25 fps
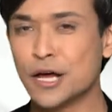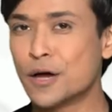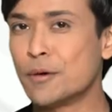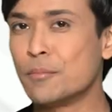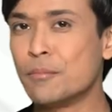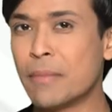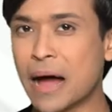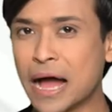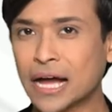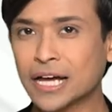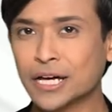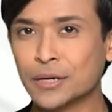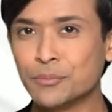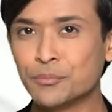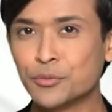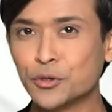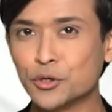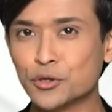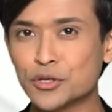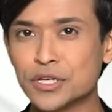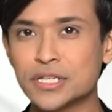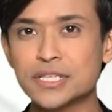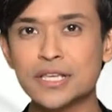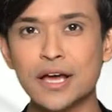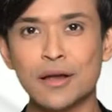Mac
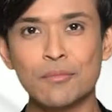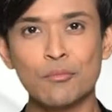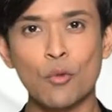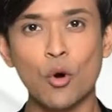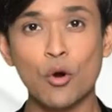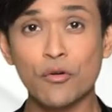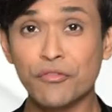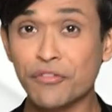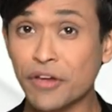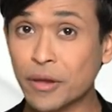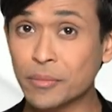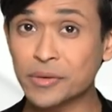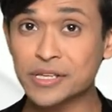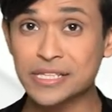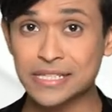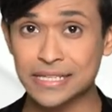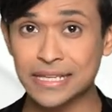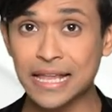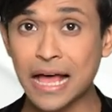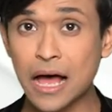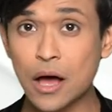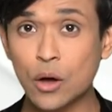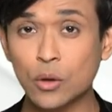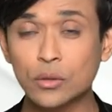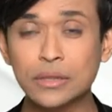computers are more famous
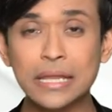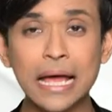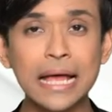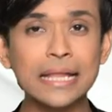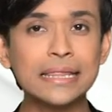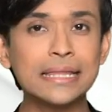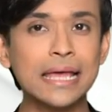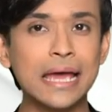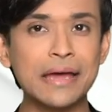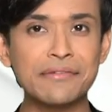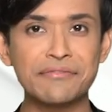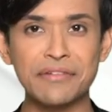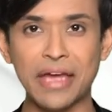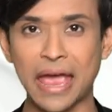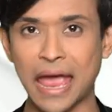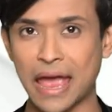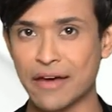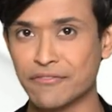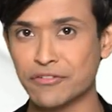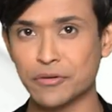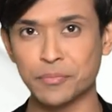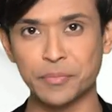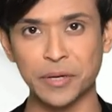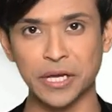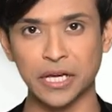now than they've
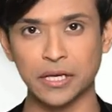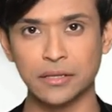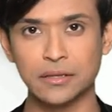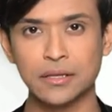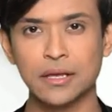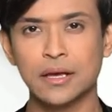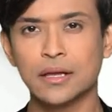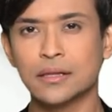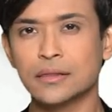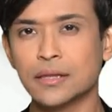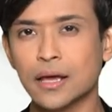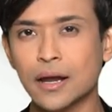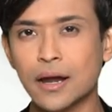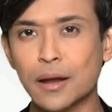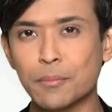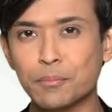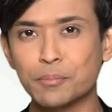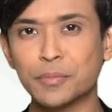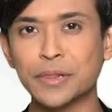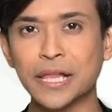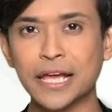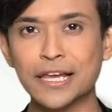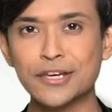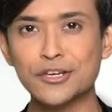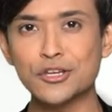ever been. There are
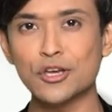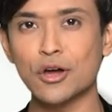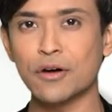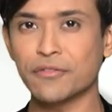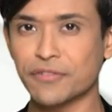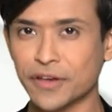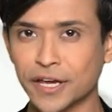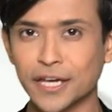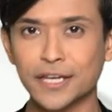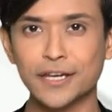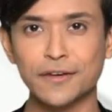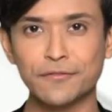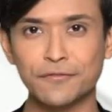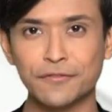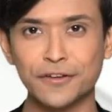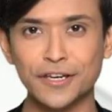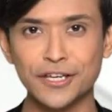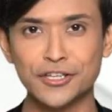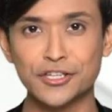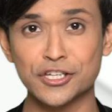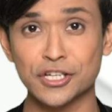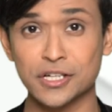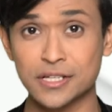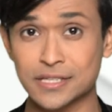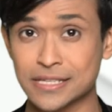plenty of hidden
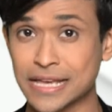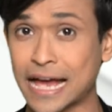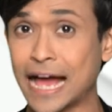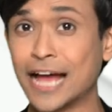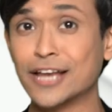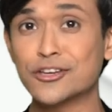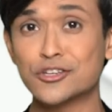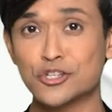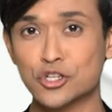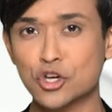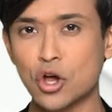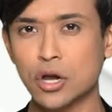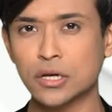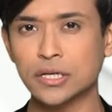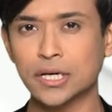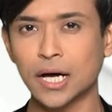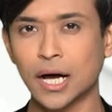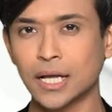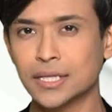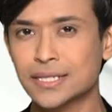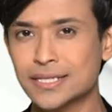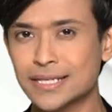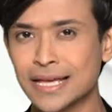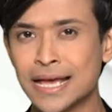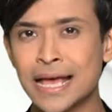features and
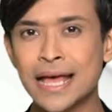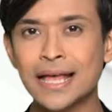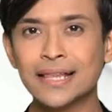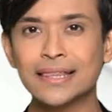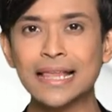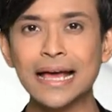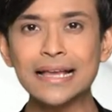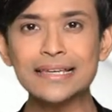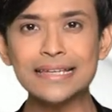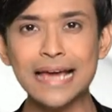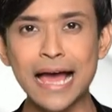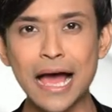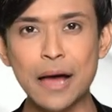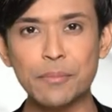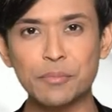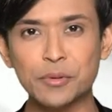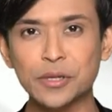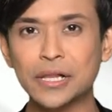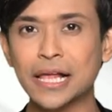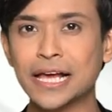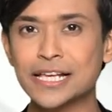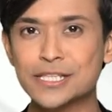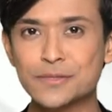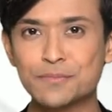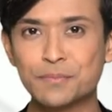shortcuts that
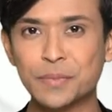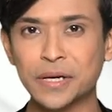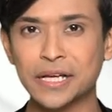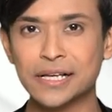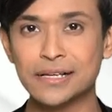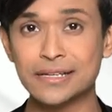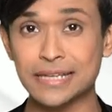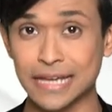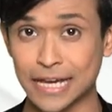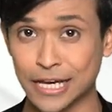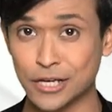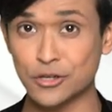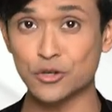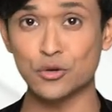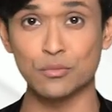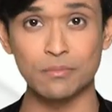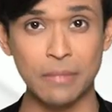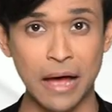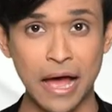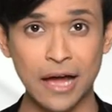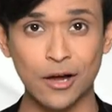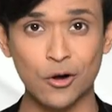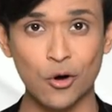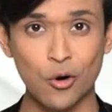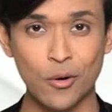Apple has built into
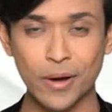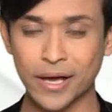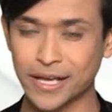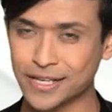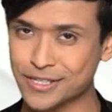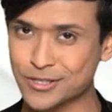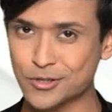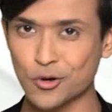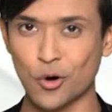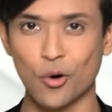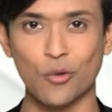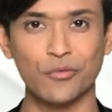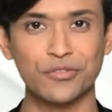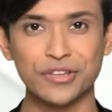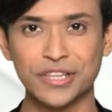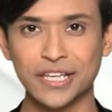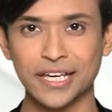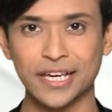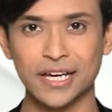macOS over the